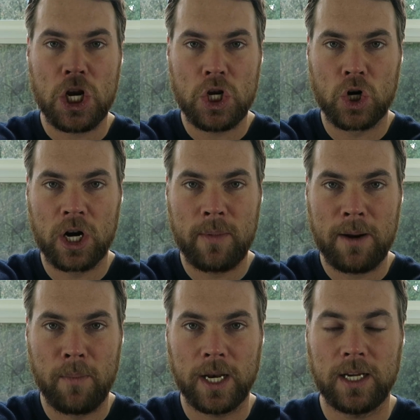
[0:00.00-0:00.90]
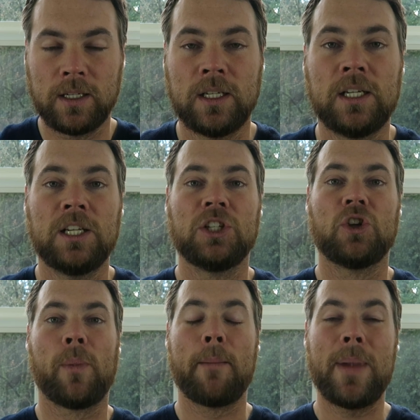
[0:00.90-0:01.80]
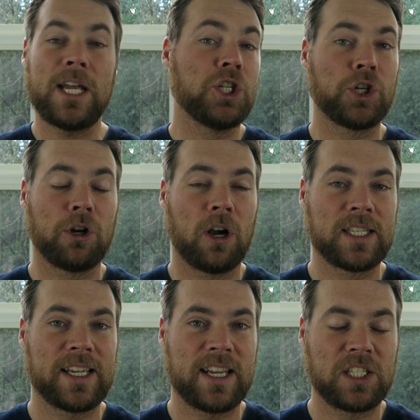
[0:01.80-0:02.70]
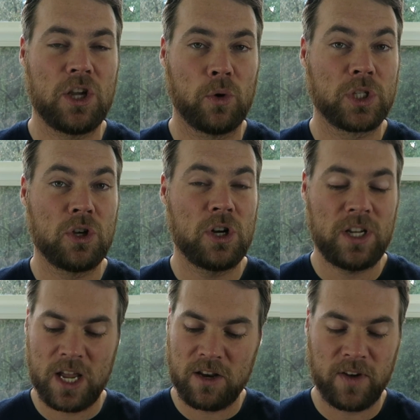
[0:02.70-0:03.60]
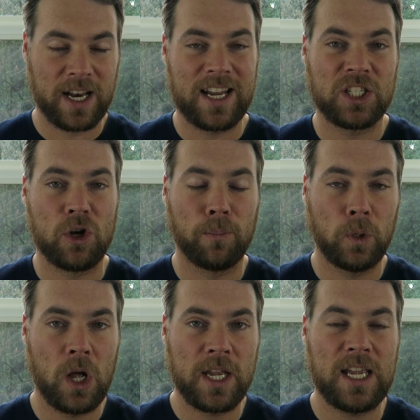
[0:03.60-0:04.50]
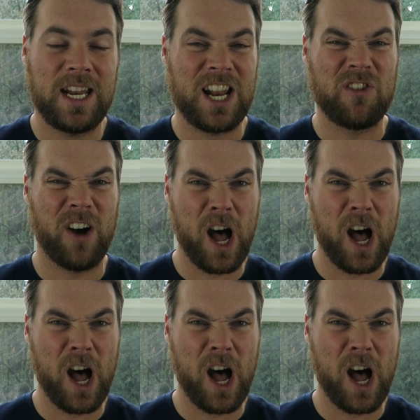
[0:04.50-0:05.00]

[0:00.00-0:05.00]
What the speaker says: You're going to make money. So by making sure your on-site SEO is good and you've got an SEO plugin and you've